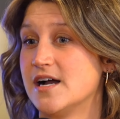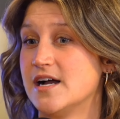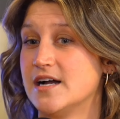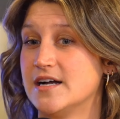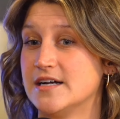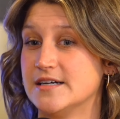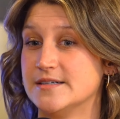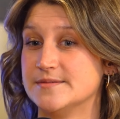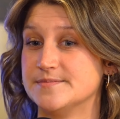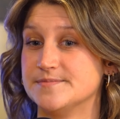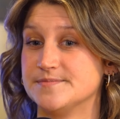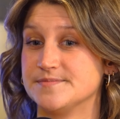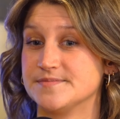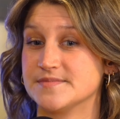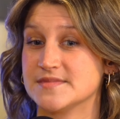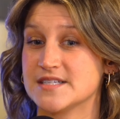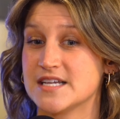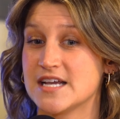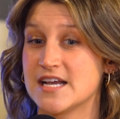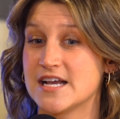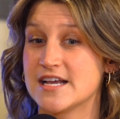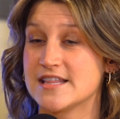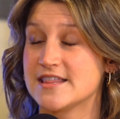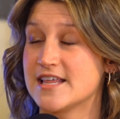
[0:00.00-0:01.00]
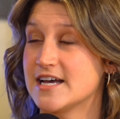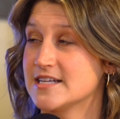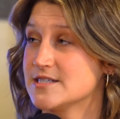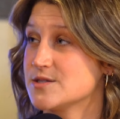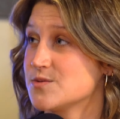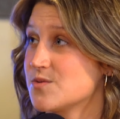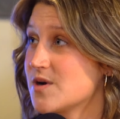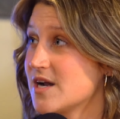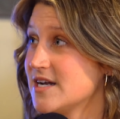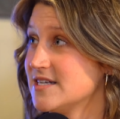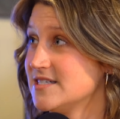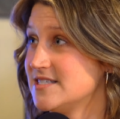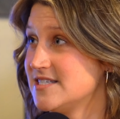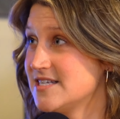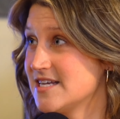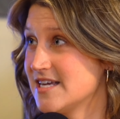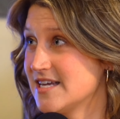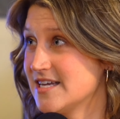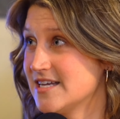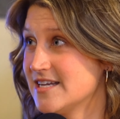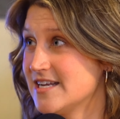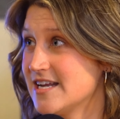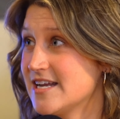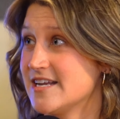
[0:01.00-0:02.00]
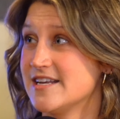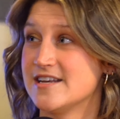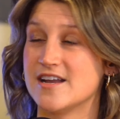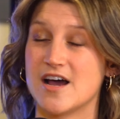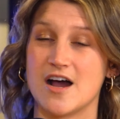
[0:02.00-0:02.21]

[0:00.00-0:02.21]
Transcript: um, that's what I did, and